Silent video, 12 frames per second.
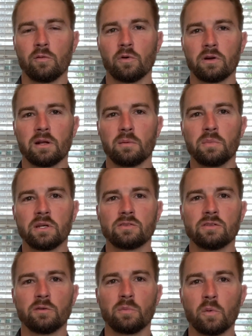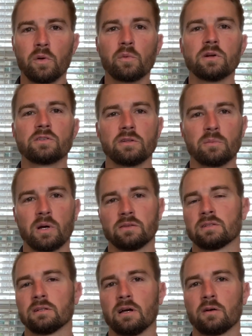We're going to miss you, but we wish you the best
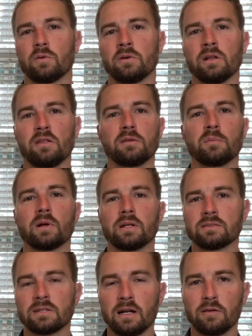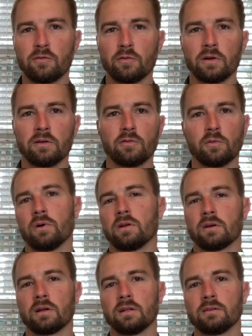of luck. We're nothing but excited for you for what
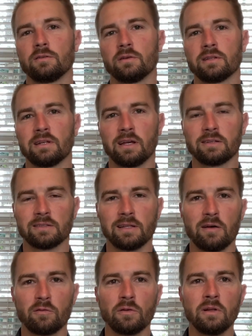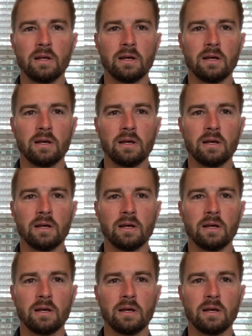you're going to do at the next level.